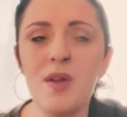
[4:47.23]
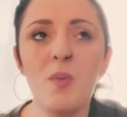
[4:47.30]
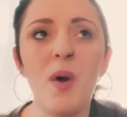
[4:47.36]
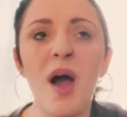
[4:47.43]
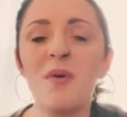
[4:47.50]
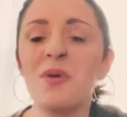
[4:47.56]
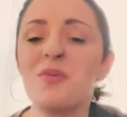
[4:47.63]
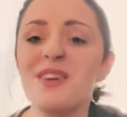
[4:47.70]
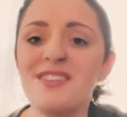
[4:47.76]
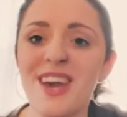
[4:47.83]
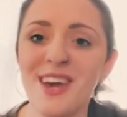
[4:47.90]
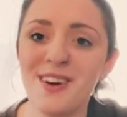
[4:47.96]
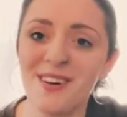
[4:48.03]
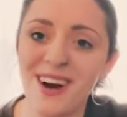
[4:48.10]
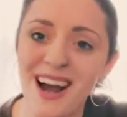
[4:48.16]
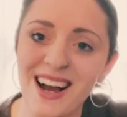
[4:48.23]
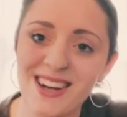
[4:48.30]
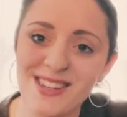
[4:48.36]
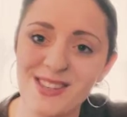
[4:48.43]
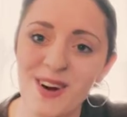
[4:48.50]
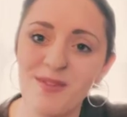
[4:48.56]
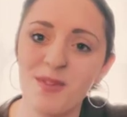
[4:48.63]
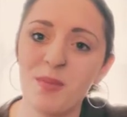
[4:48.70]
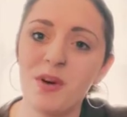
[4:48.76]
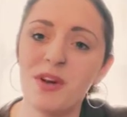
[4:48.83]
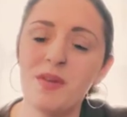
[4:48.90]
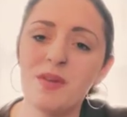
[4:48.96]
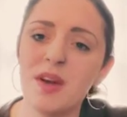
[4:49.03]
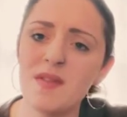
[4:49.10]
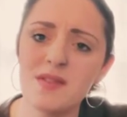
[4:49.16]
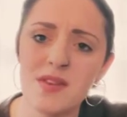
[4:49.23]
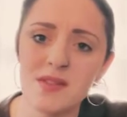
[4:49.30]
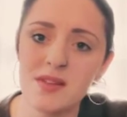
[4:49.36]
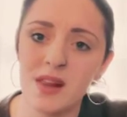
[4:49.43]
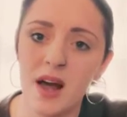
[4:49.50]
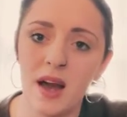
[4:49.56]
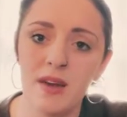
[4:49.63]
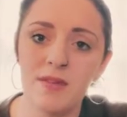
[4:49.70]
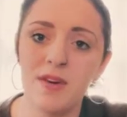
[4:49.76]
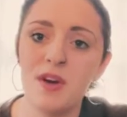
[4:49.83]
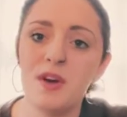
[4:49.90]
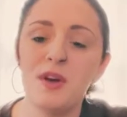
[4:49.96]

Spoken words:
Why would we take our eyes off the one who gives us life,